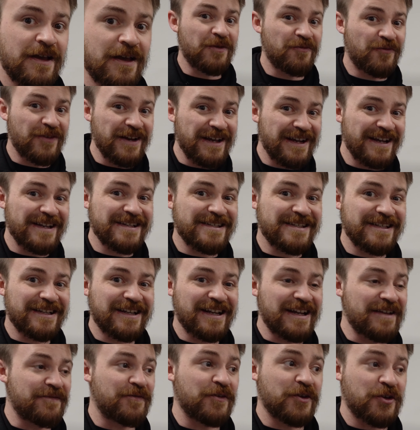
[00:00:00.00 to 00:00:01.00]
when
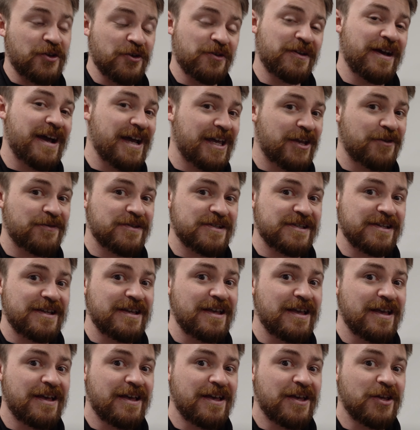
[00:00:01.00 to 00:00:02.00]
realistically, for good
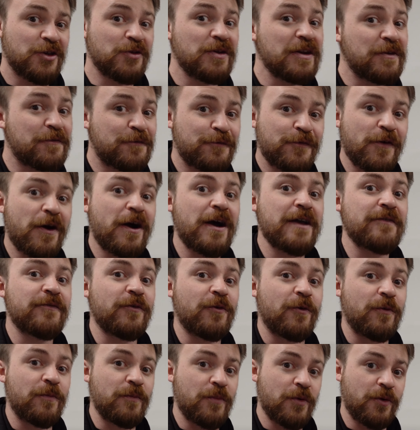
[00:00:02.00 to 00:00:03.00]
accuracy, you need 5
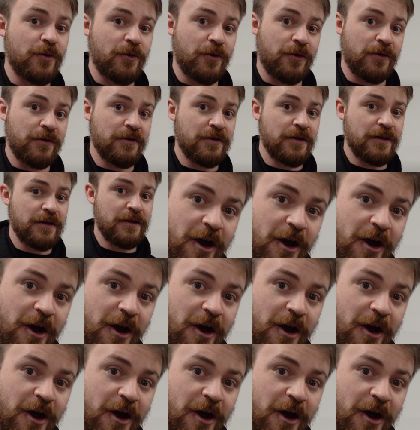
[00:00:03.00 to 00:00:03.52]
or more.